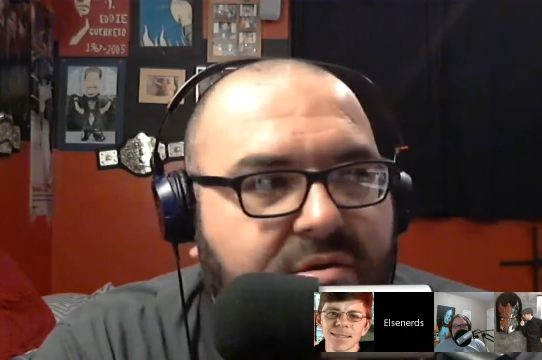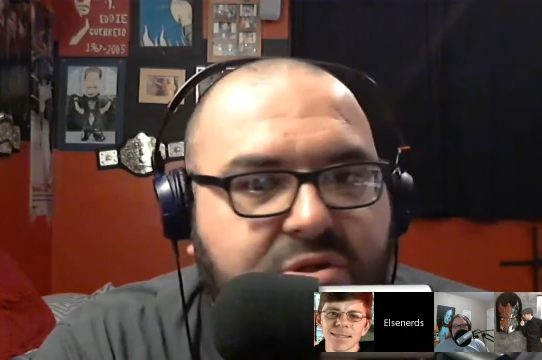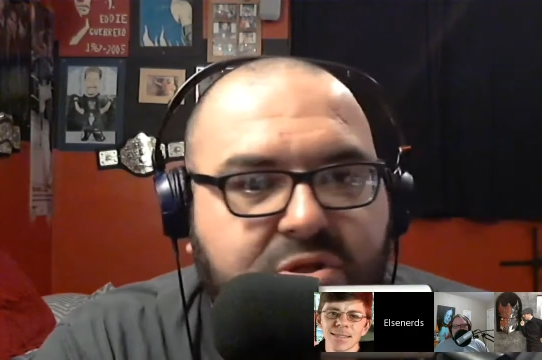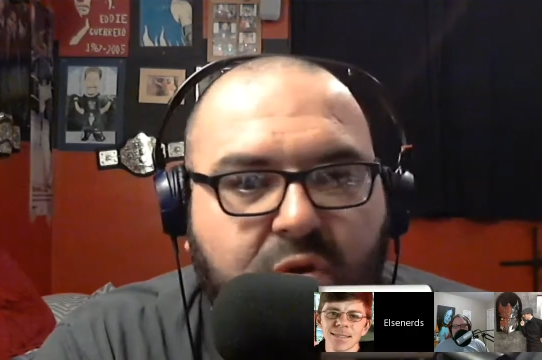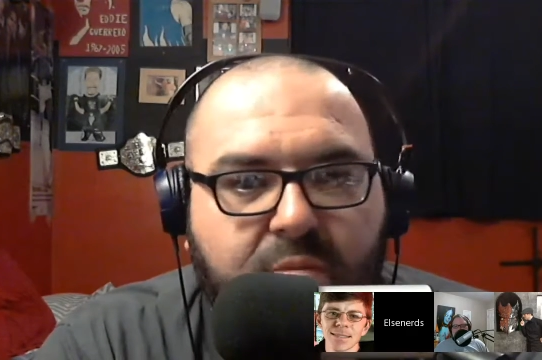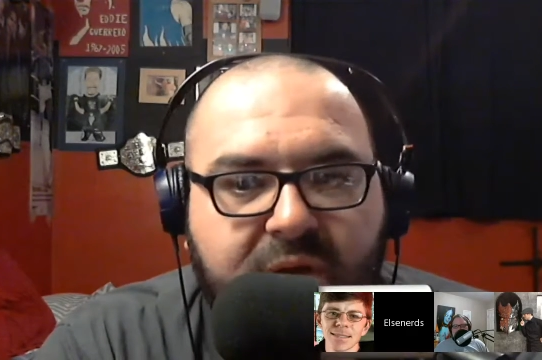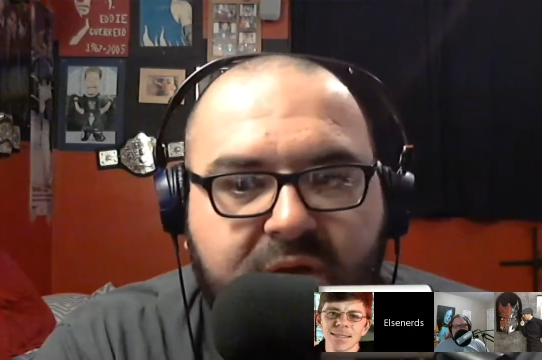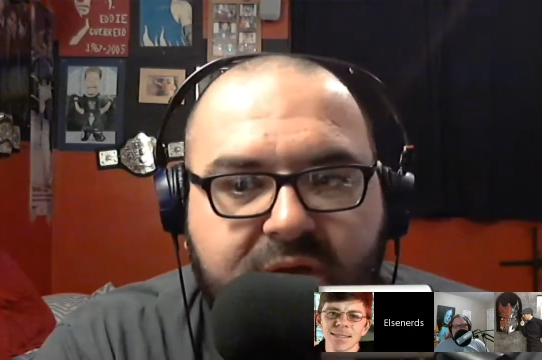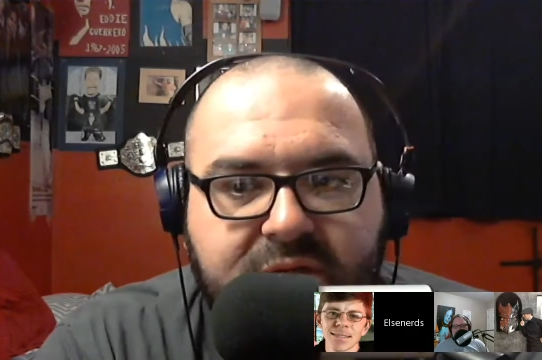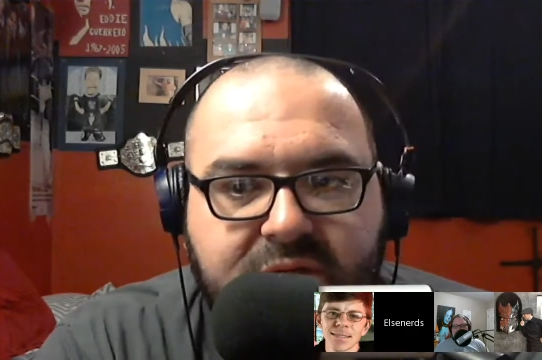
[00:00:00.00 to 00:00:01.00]
Speaker 1: So appealing
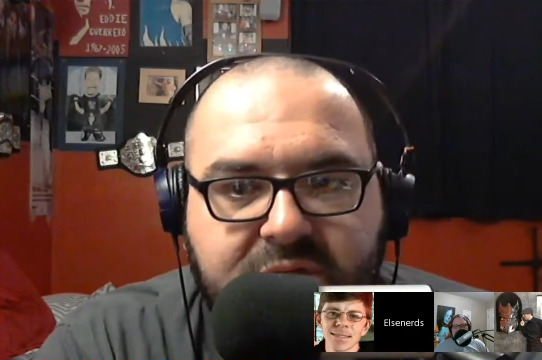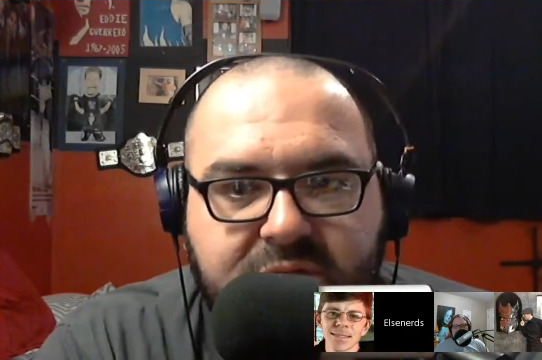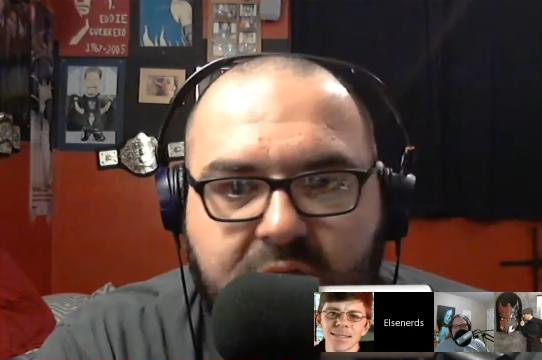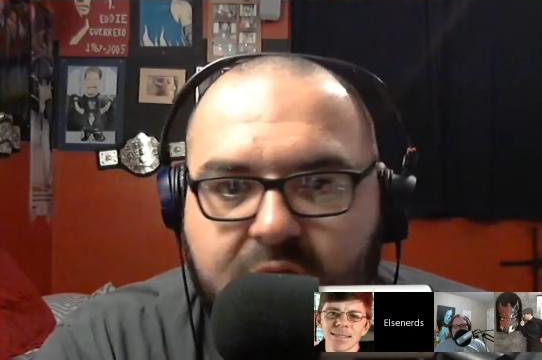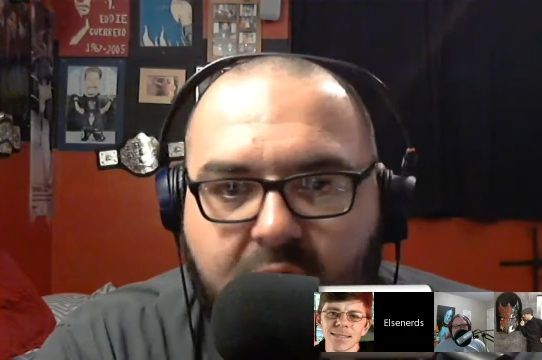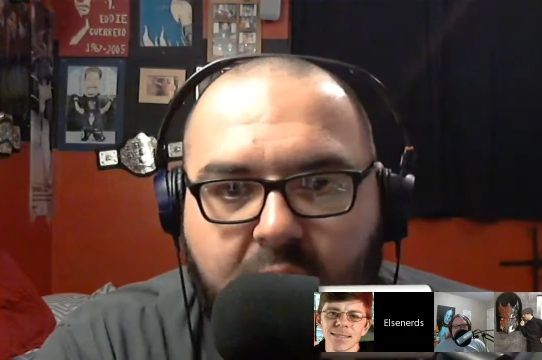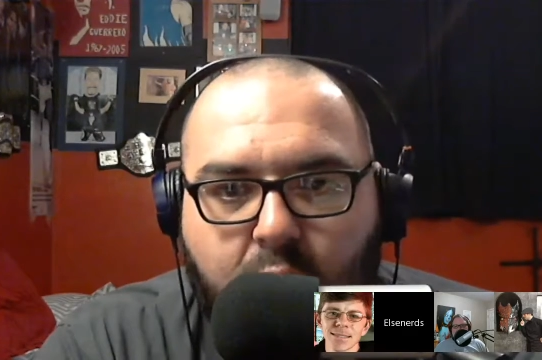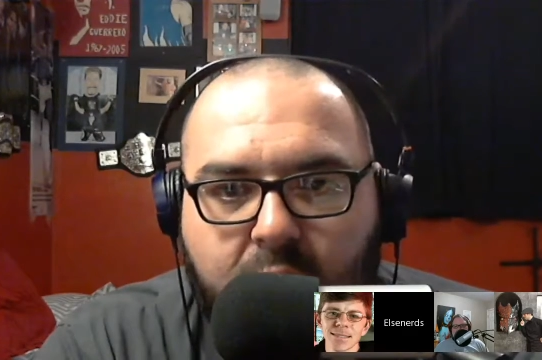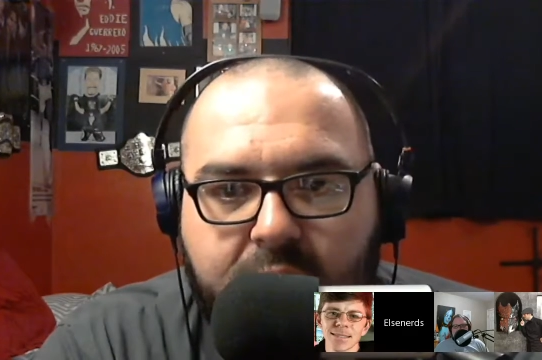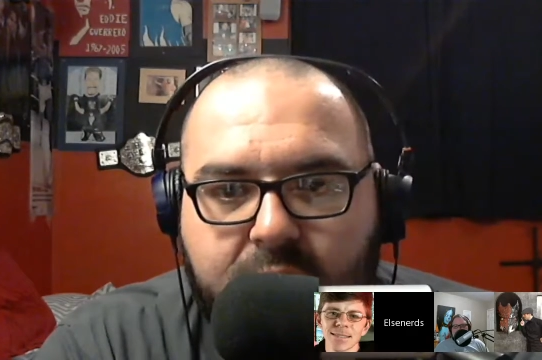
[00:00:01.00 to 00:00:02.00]
is it's an, a
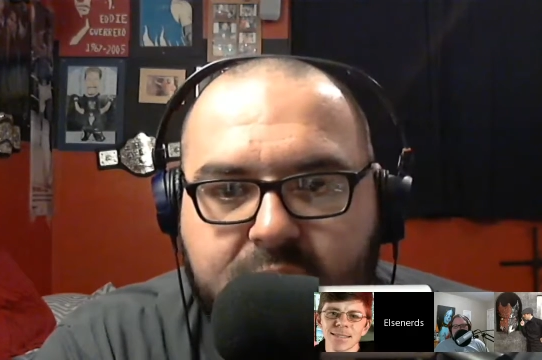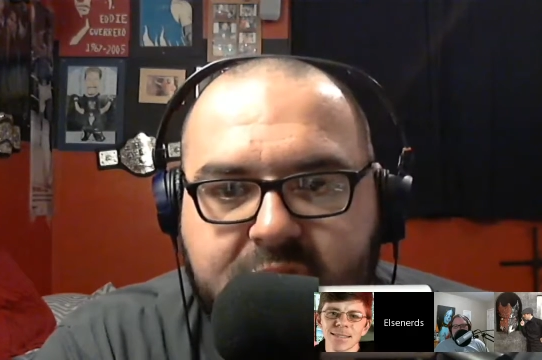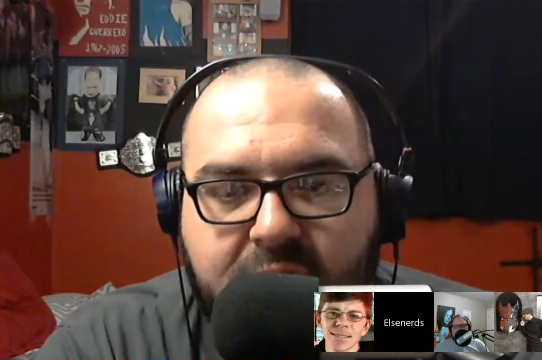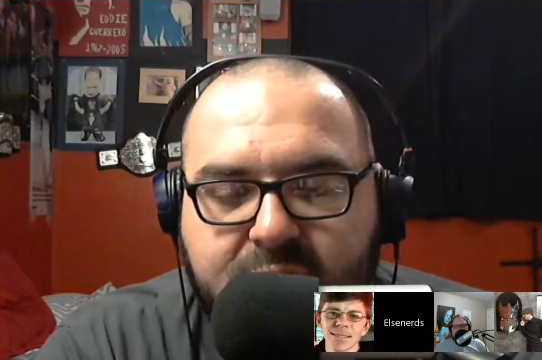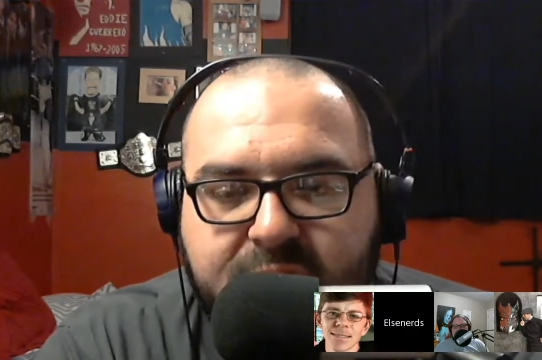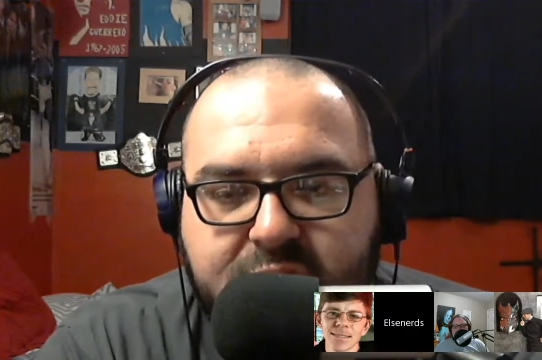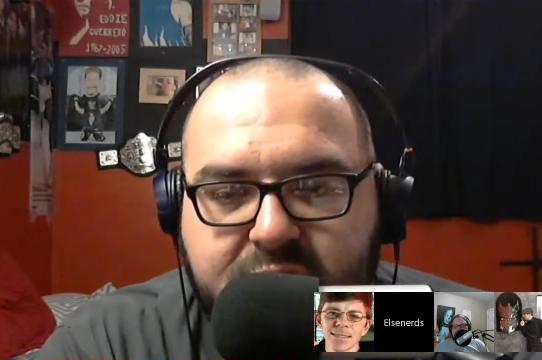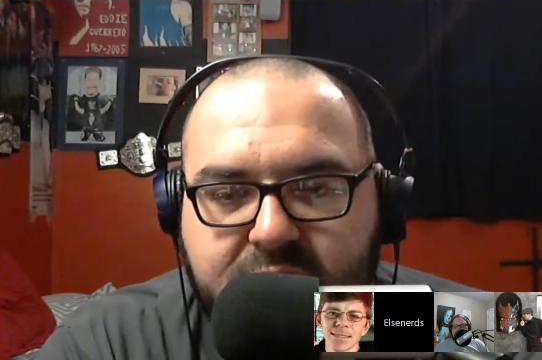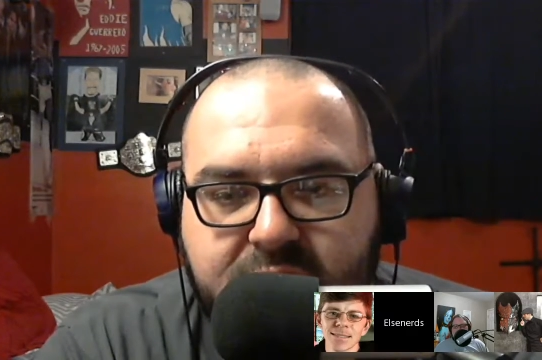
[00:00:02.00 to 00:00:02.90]
one hour stand-up special.